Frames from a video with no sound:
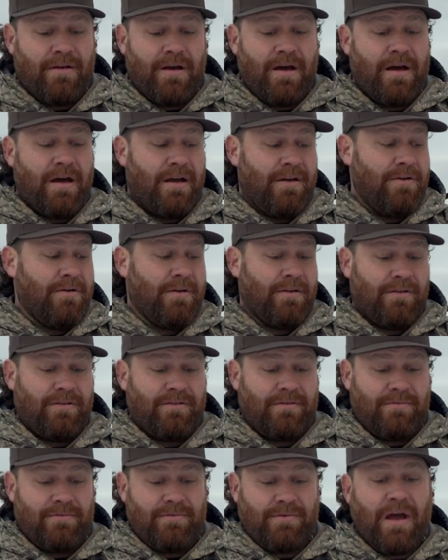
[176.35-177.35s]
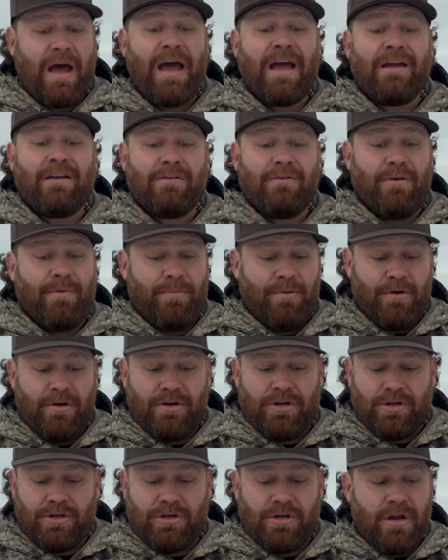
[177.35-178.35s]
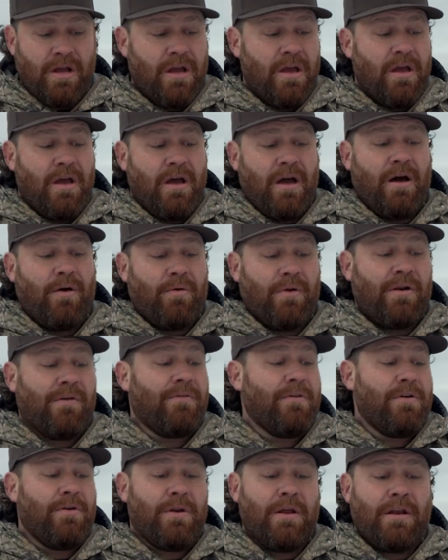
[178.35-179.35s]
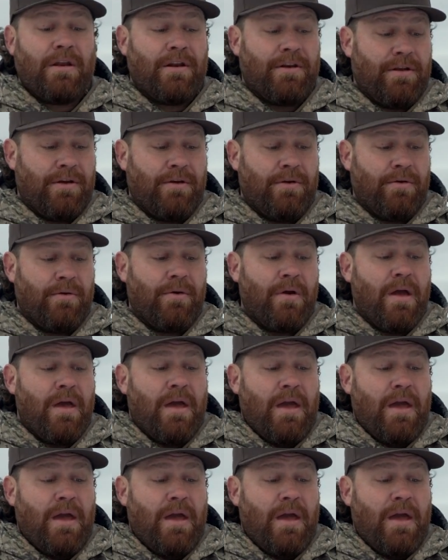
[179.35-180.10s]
Uh, you can tie it to a bush, uh, whatever you need to do.